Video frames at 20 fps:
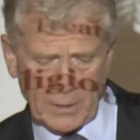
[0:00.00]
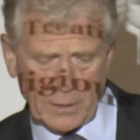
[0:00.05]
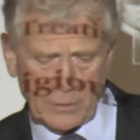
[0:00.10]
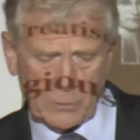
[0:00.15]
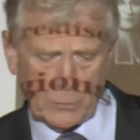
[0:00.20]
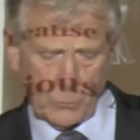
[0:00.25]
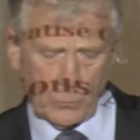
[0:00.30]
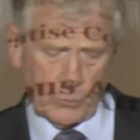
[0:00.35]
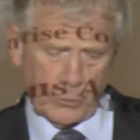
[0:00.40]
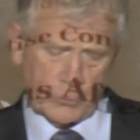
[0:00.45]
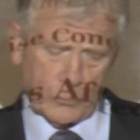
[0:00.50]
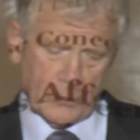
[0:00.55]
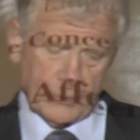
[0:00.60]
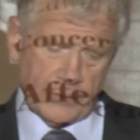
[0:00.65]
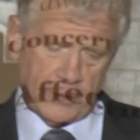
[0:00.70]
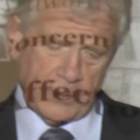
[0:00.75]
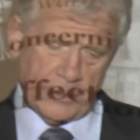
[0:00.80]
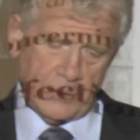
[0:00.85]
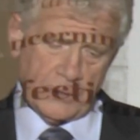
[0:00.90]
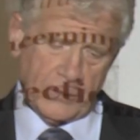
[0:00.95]
out and worked
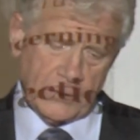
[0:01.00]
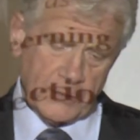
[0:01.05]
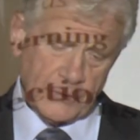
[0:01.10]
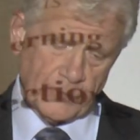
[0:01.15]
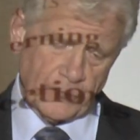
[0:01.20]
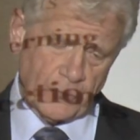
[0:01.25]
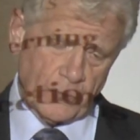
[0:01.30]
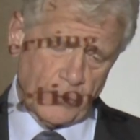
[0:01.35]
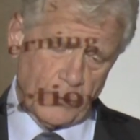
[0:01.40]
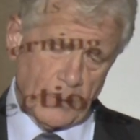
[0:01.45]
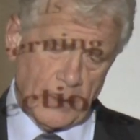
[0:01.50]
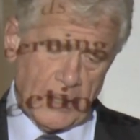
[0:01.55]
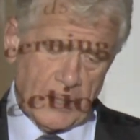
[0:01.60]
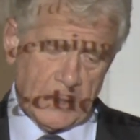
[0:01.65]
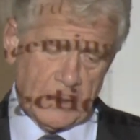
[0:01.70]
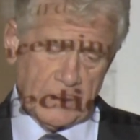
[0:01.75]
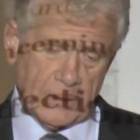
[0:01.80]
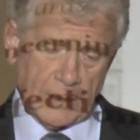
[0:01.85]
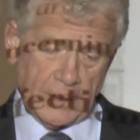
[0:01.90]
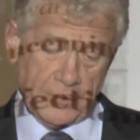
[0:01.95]
with the Indians for a
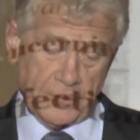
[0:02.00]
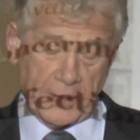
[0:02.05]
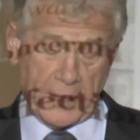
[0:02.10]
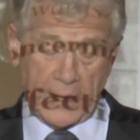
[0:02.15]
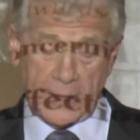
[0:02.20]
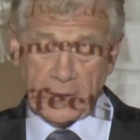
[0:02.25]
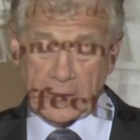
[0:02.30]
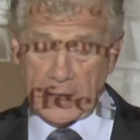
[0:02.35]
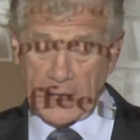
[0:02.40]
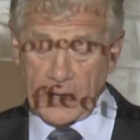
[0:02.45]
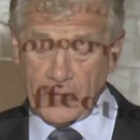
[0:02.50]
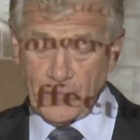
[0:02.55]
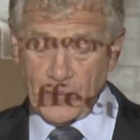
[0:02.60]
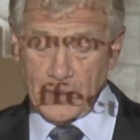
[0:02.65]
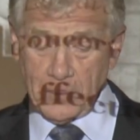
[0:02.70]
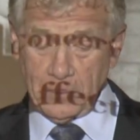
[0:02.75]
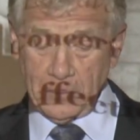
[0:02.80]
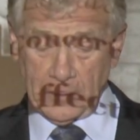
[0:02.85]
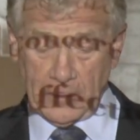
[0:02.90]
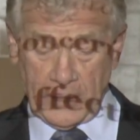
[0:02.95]
while, and that gave
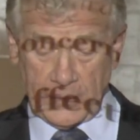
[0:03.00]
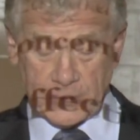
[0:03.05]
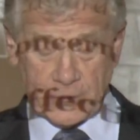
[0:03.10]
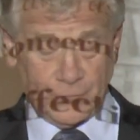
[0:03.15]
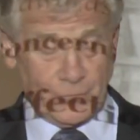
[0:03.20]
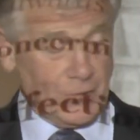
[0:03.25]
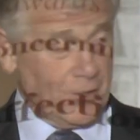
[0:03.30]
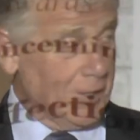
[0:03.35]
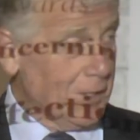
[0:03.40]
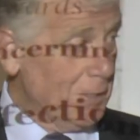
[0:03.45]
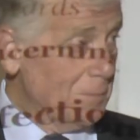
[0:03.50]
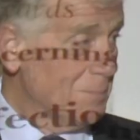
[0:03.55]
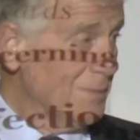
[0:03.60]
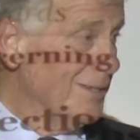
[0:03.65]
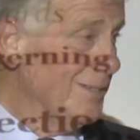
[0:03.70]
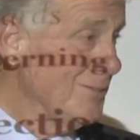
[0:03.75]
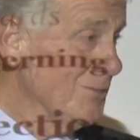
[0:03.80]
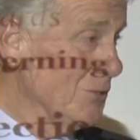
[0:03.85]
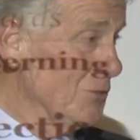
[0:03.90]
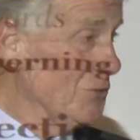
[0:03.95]
him lots of
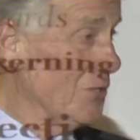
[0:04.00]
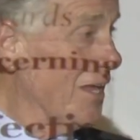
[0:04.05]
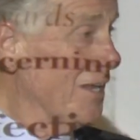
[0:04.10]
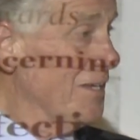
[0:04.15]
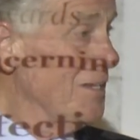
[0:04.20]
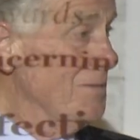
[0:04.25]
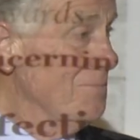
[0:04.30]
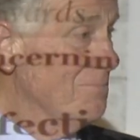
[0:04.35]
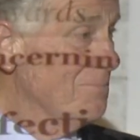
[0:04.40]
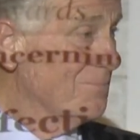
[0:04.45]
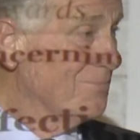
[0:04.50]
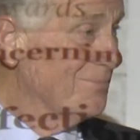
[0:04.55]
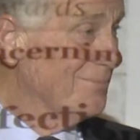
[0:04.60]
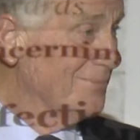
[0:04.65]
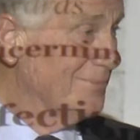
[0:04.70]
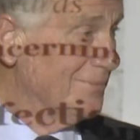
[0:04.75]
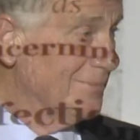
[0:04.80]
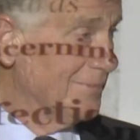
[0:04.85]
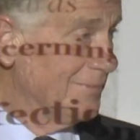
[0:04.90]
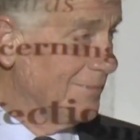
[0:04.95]
time to study,
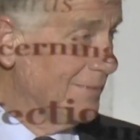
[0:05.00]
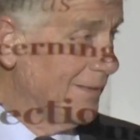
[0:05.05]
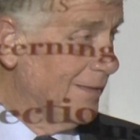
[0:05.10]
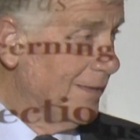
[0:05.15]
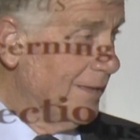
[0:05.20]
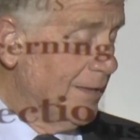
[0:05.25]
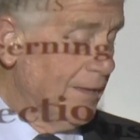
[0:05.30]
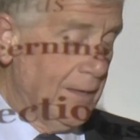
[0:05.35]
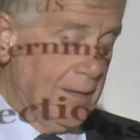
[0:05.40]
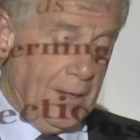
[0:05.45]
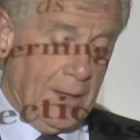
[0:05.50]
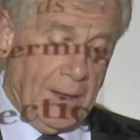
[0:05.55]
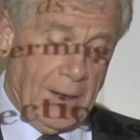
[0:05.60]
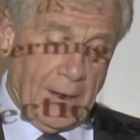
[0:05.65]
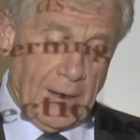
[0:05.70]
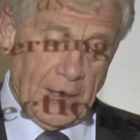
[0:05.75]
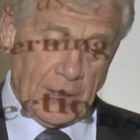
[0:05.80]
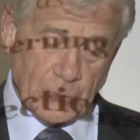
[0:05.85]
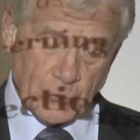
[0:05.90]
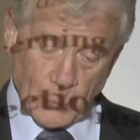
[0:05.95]

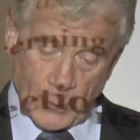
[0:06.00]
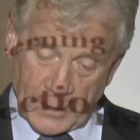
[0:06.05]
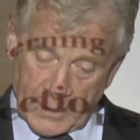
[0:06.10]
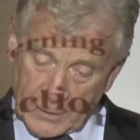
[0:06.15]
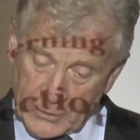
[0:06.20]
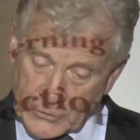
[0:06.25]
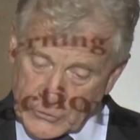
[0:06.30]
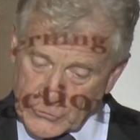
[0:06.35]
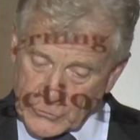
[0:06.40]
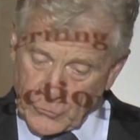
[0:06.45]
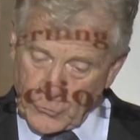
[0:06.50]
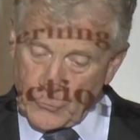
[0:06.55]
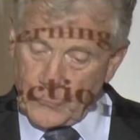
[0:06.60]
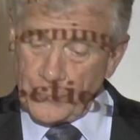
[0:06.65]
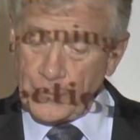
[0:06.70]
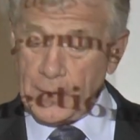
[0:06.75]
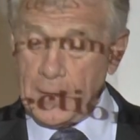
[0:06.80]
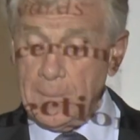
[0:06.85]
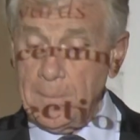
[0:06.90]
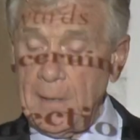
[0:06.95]
as well as
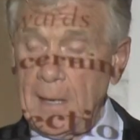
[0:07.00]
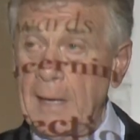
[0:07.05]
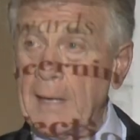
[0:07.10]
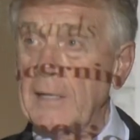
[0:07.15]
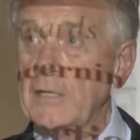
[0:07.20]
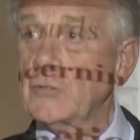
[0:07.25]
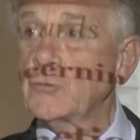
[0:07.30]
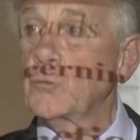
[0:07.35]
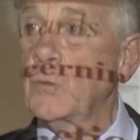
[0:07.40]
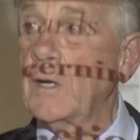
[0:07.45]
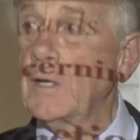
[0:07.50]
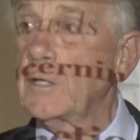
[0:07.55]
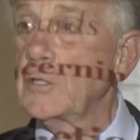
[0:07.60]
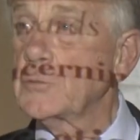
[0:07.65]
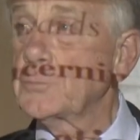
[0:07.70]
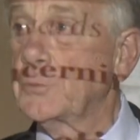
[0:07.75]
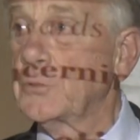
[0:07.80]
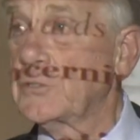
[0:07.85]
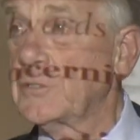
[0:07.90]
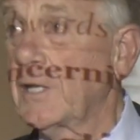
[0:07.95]
serve them, and as well
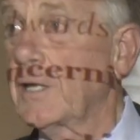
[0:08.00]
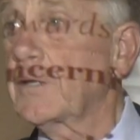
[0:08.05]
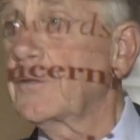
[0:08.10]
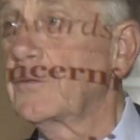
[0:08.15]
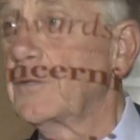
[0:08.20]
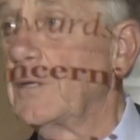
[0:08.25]
as protect